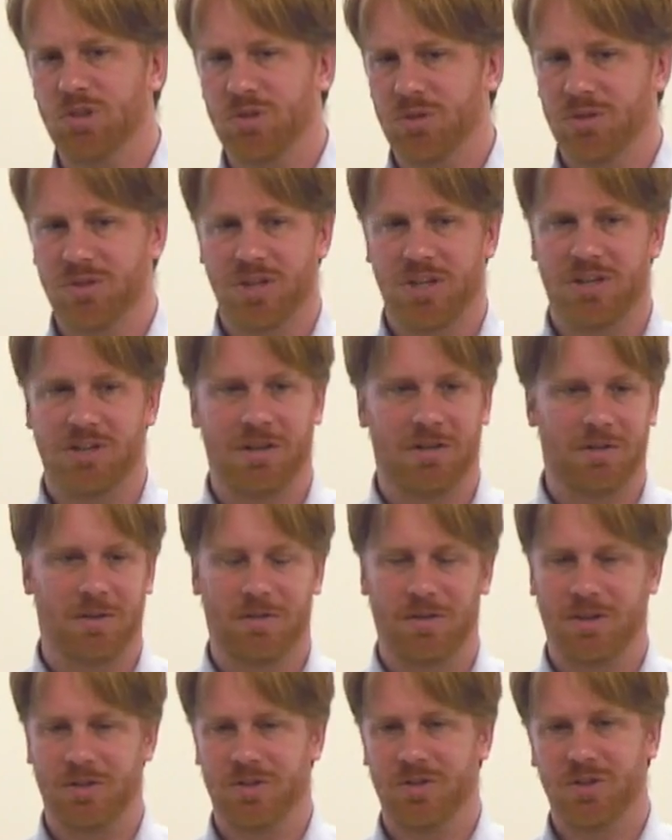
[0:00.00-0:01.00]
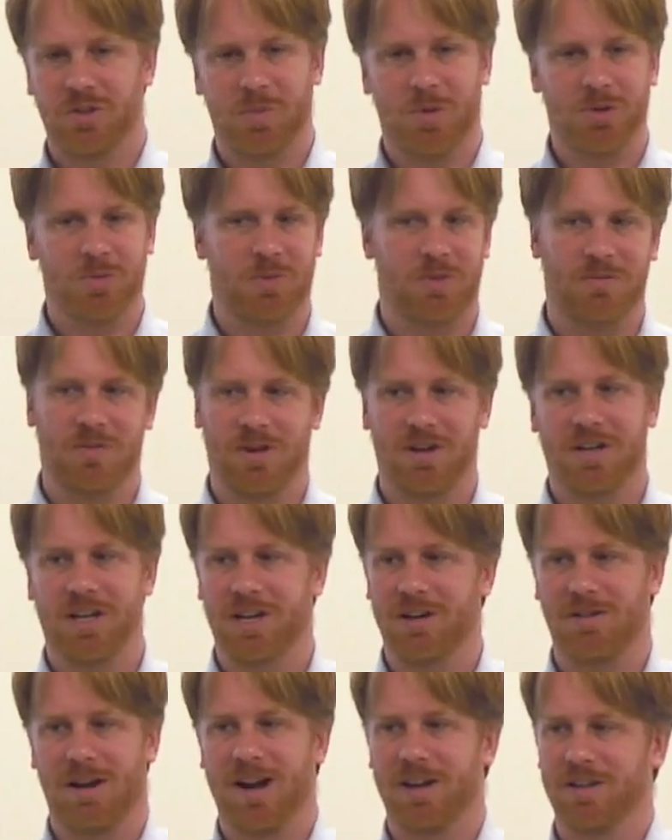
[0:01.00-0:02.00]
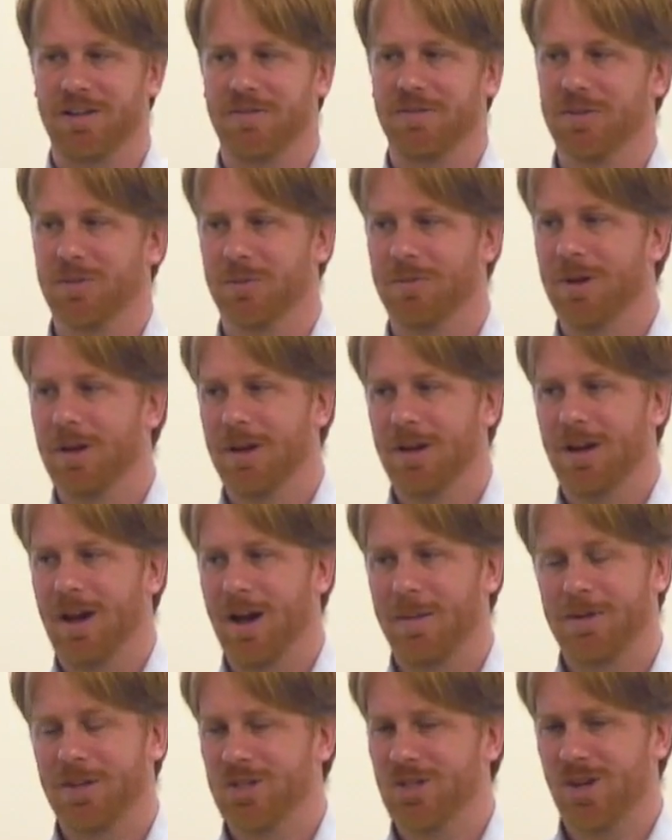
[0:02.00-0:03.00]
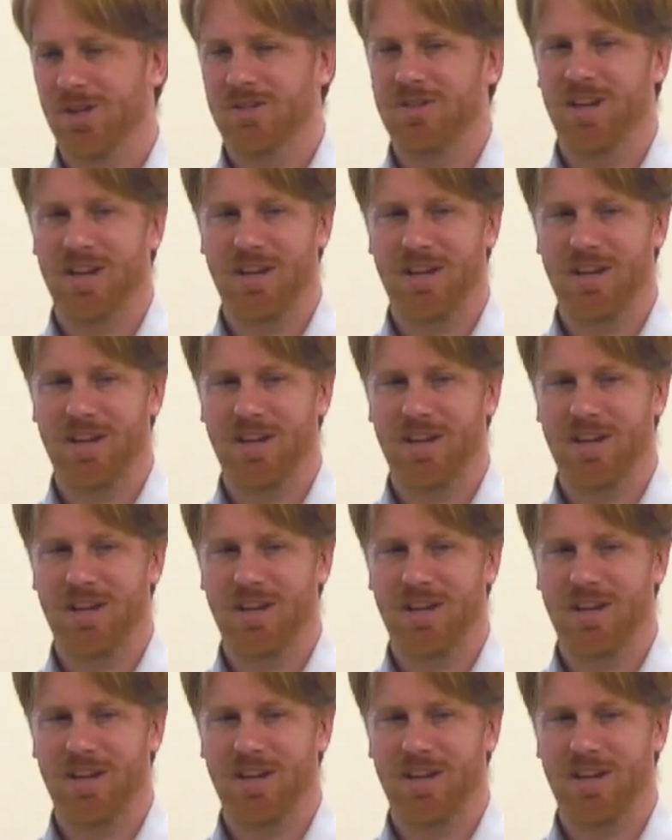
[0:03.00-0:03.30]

just so it said, uh, this is supposed to be very interactive, so I'm going to start